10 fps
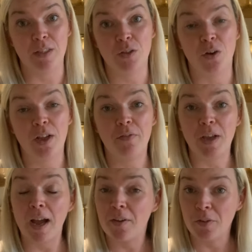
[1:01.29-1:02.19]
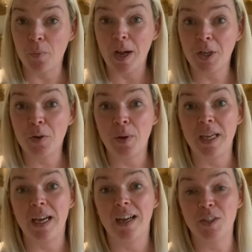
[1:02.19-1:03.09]
So if you, if you are new
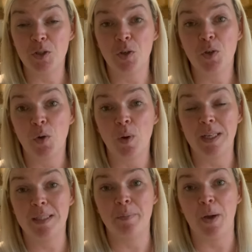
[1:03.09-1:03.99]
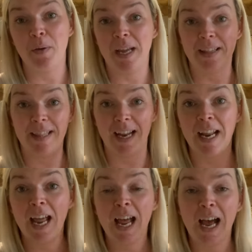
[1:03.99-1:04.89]
here and you don't know what it's about yet, then
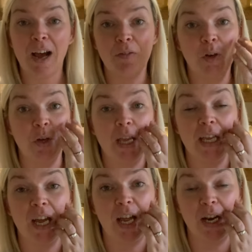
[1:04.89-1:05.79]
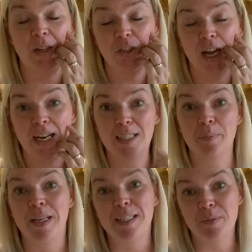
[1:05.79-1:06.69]
have a look here and I'll try and
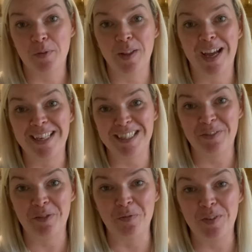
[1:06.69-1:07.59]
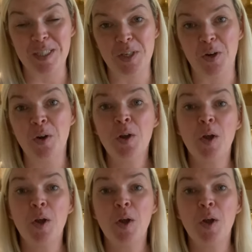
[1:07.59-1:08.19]
explain some of that in a different video.